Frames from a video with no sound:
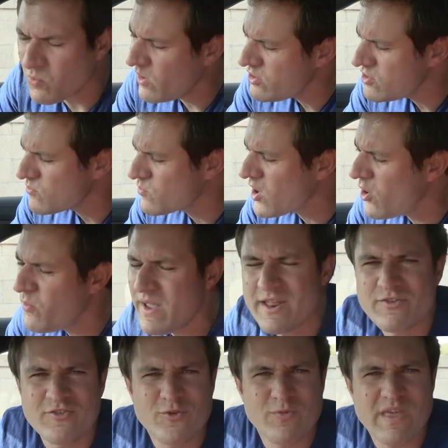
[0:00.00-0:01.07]
Well, you go
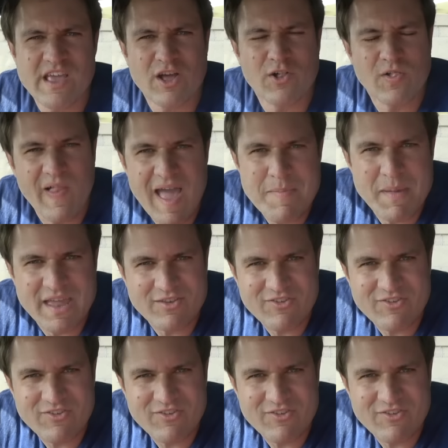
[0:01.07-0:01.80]
into the climate